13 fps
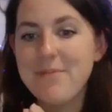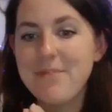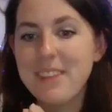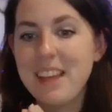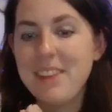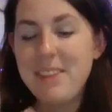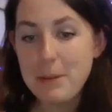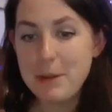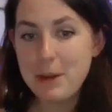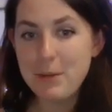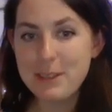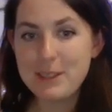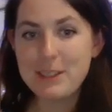if anybody
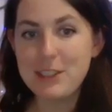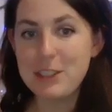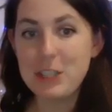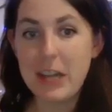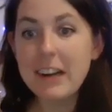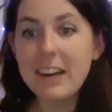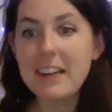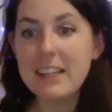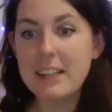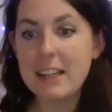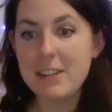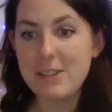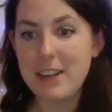wants to share
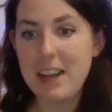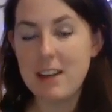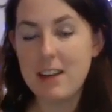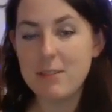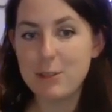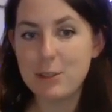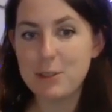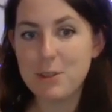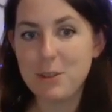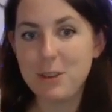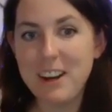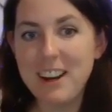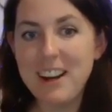anything, you can for
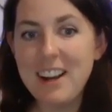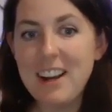sure.